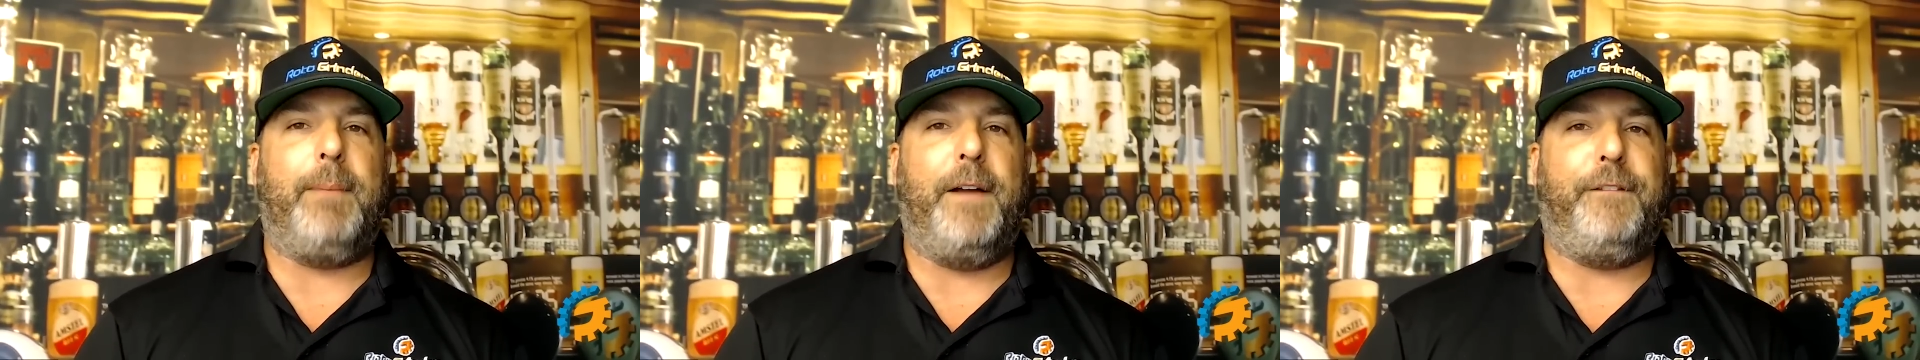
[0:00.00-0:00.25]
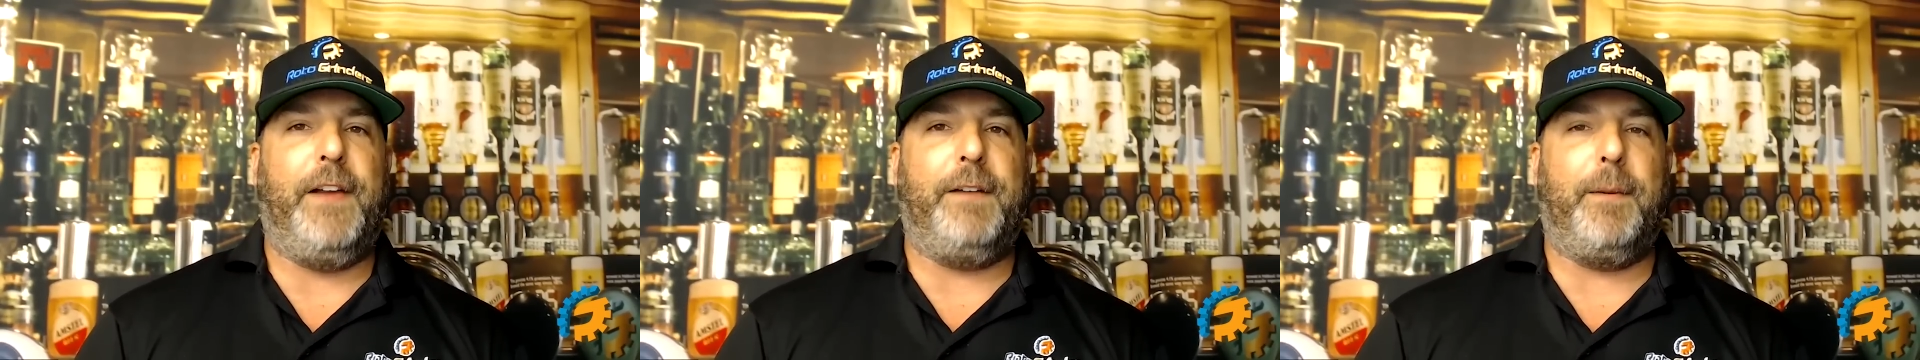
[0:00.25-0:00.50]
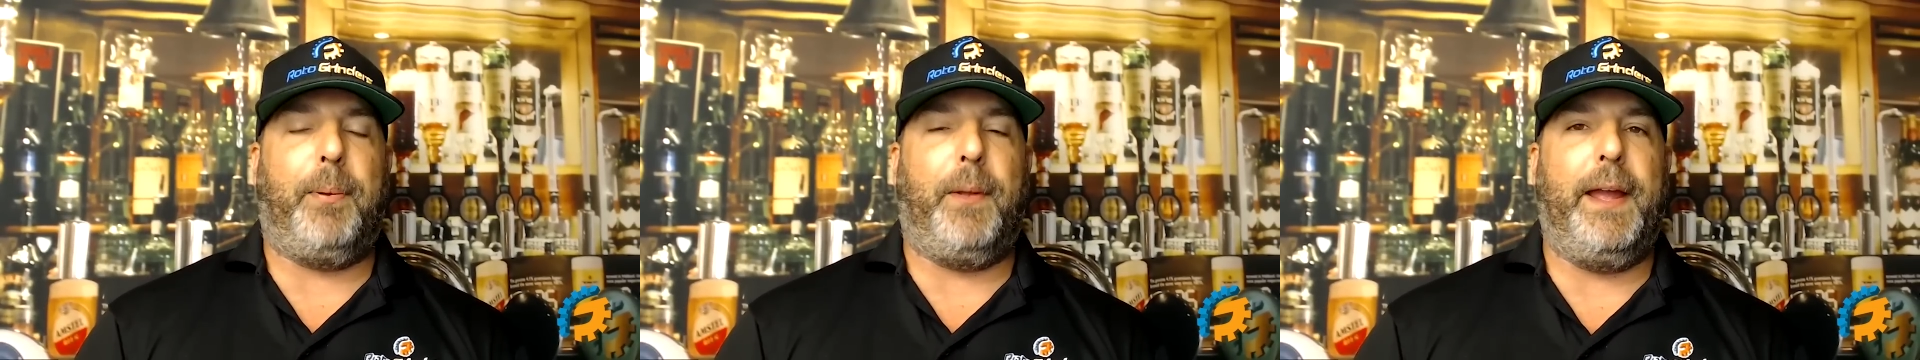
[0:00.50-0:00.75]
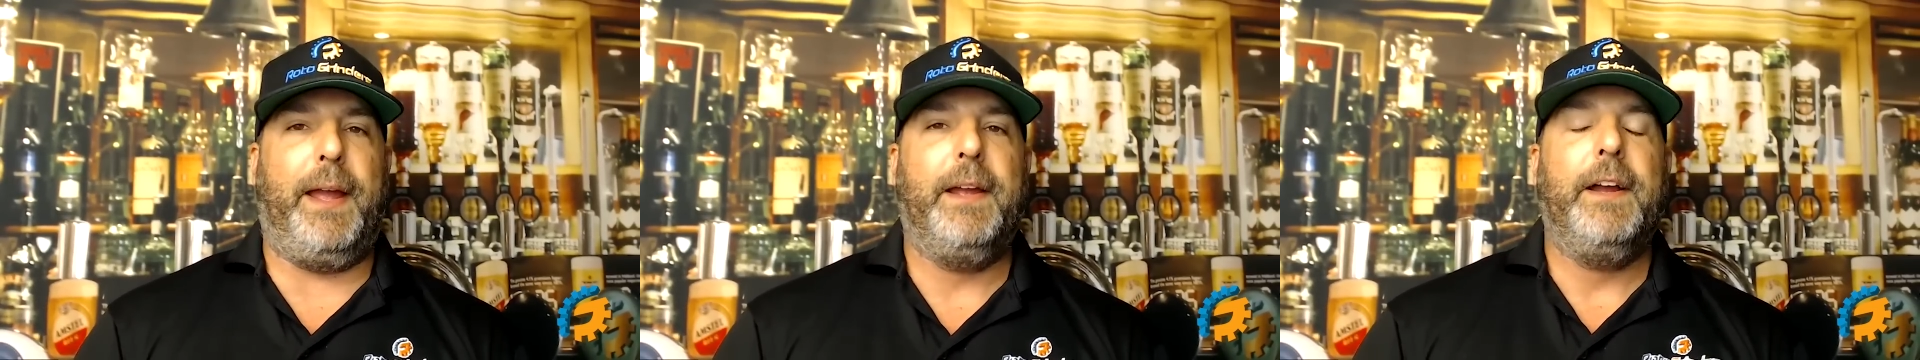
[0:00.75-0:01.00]
My favorite
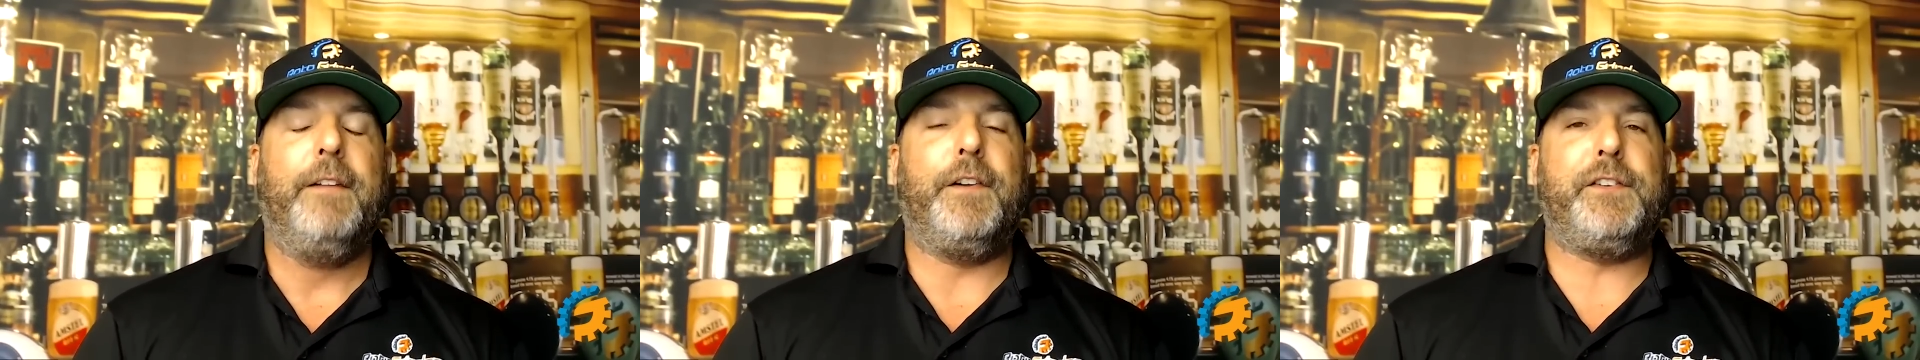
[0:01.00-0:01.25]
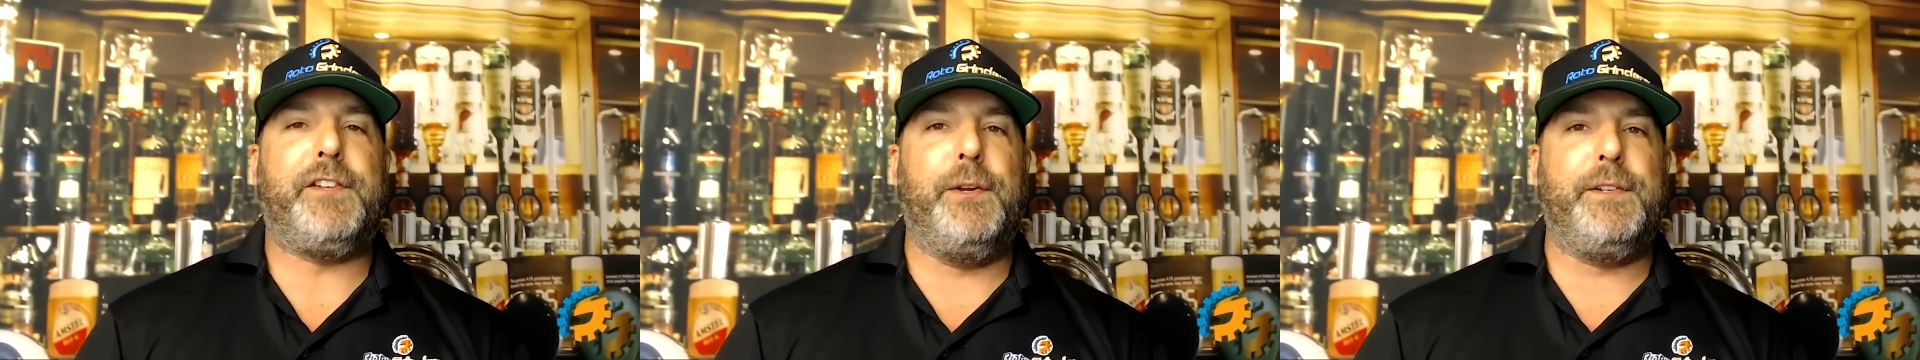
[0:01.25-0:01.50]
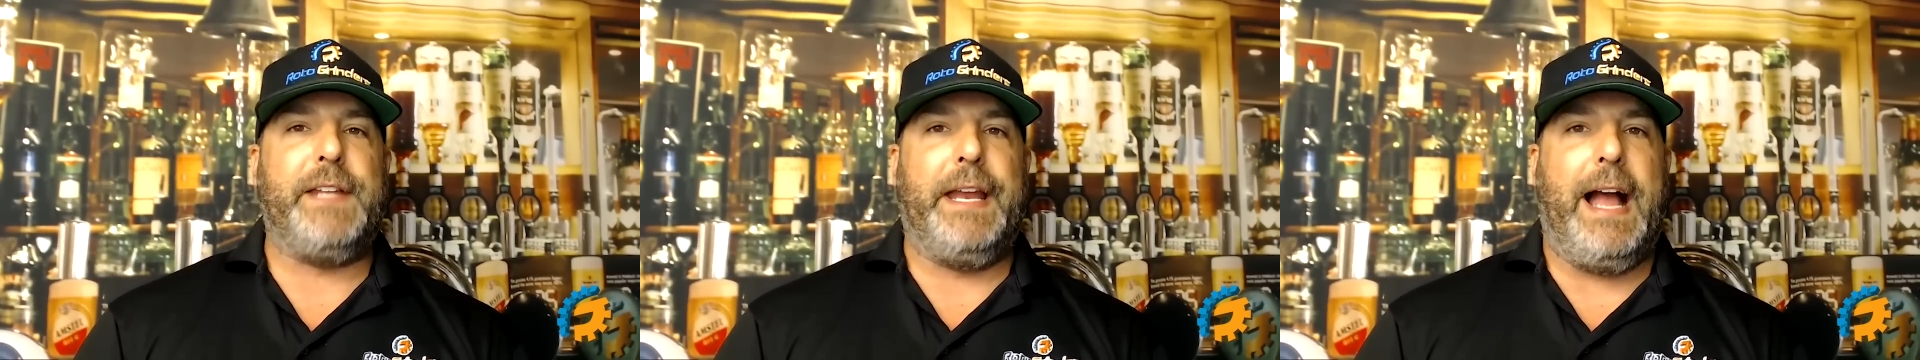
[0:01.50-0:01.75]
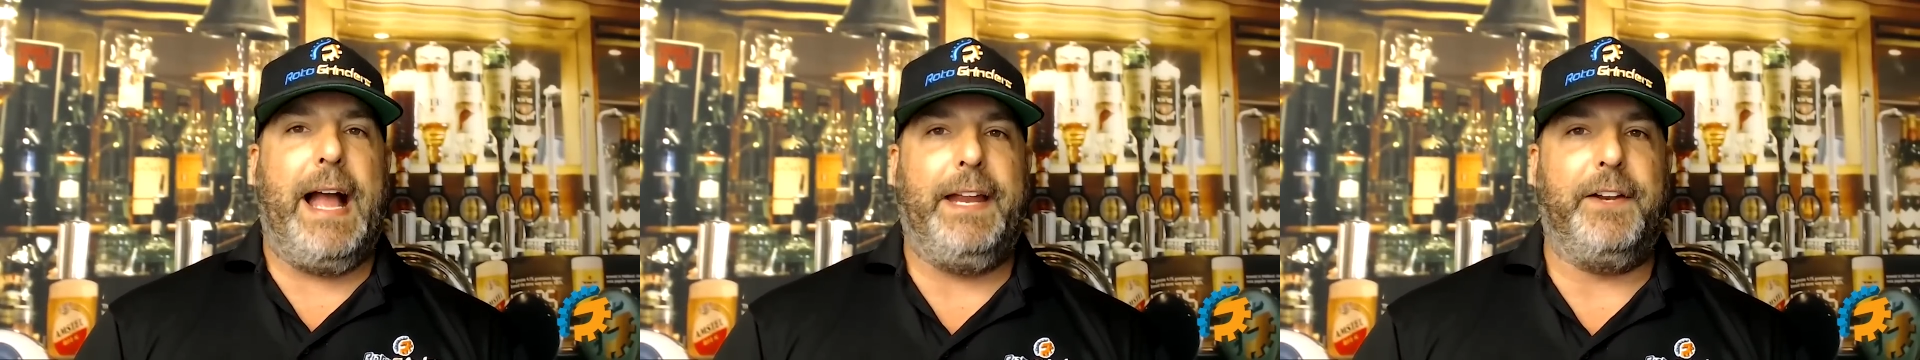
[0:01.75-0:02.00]
play for Tuesday
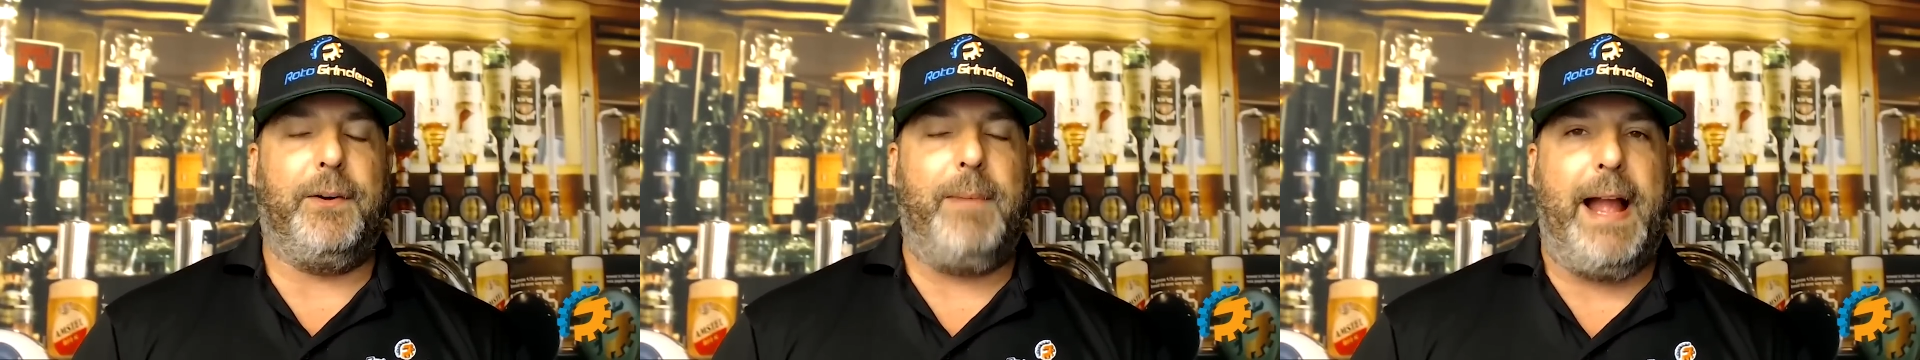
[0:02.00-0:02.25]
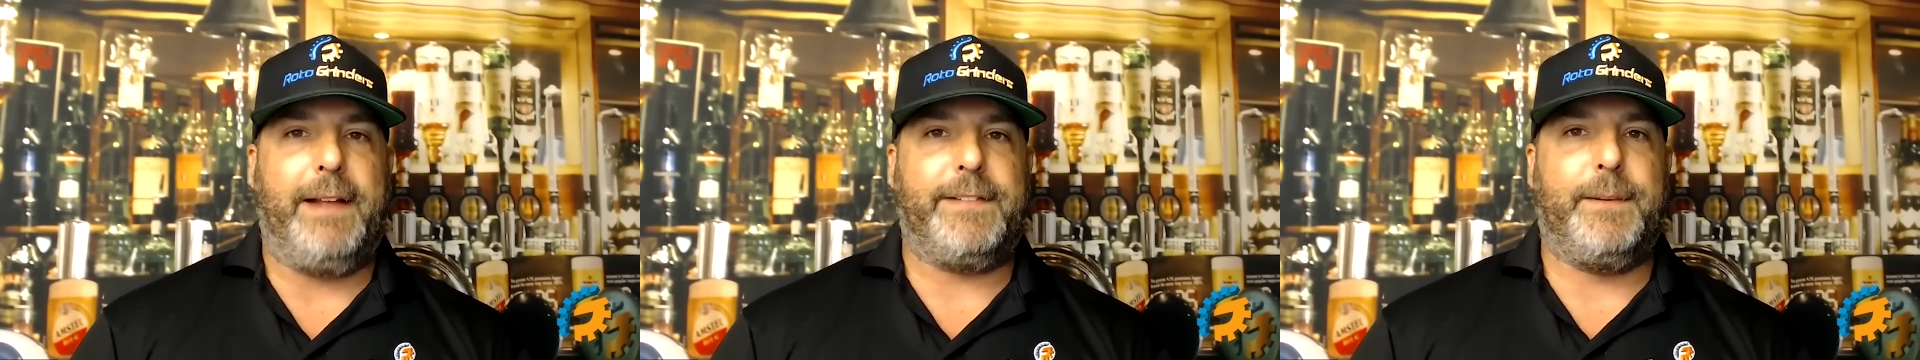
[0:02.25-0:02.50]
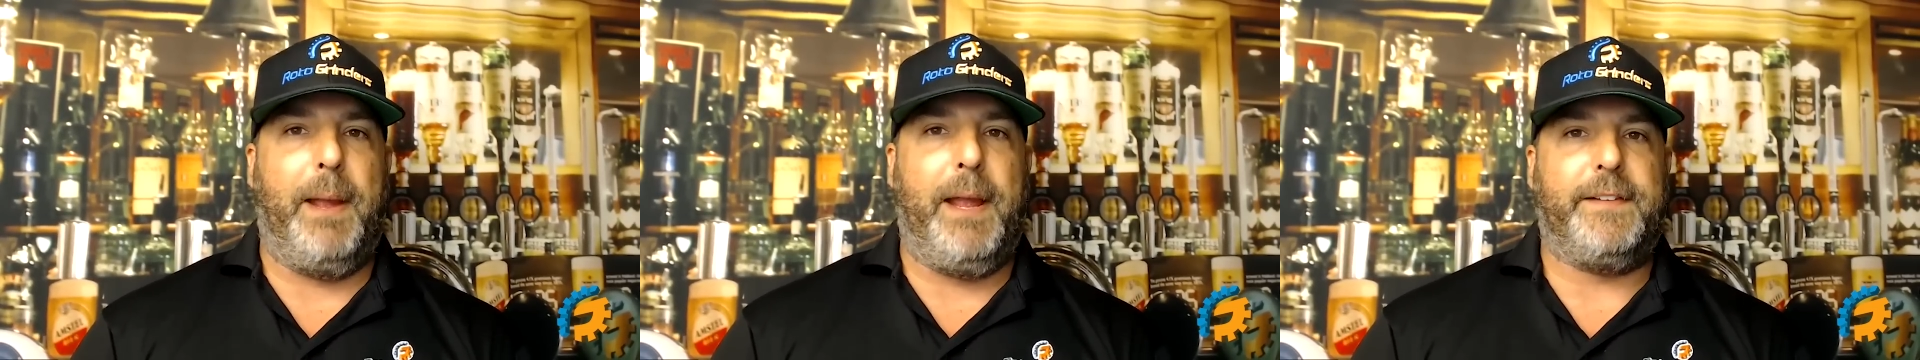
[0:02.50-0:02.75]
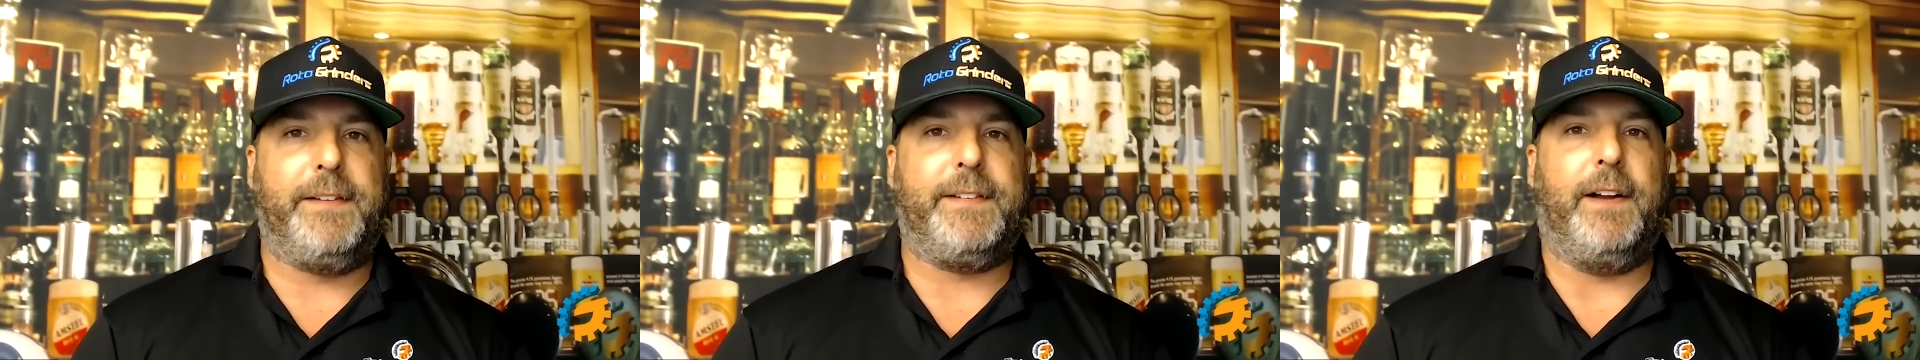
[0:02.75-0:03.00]
night, you know, Matt, the
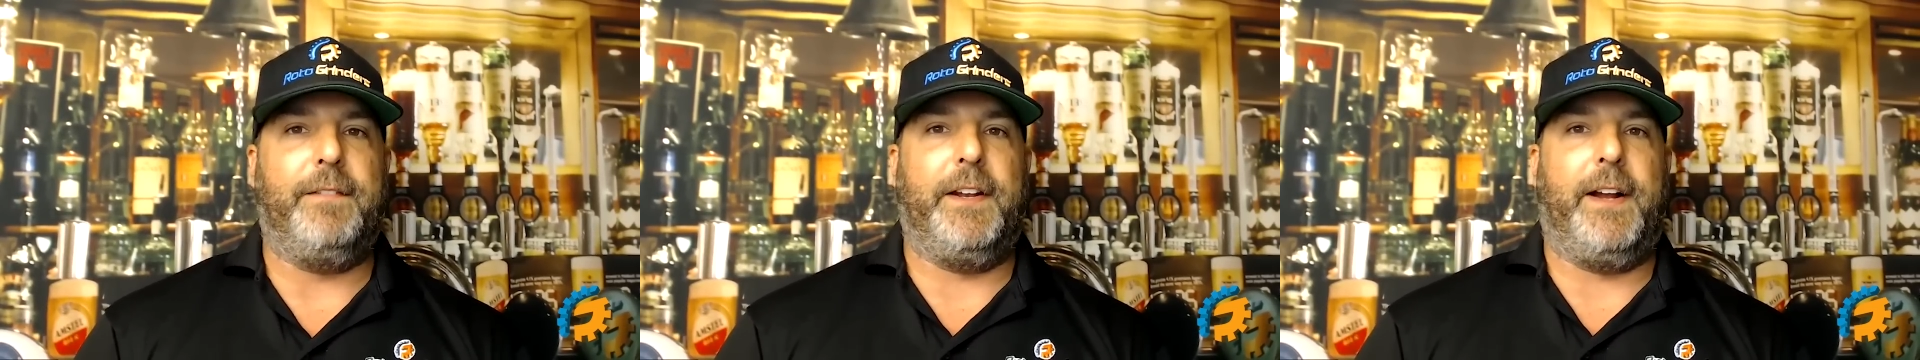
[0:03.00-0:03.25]
Beast of the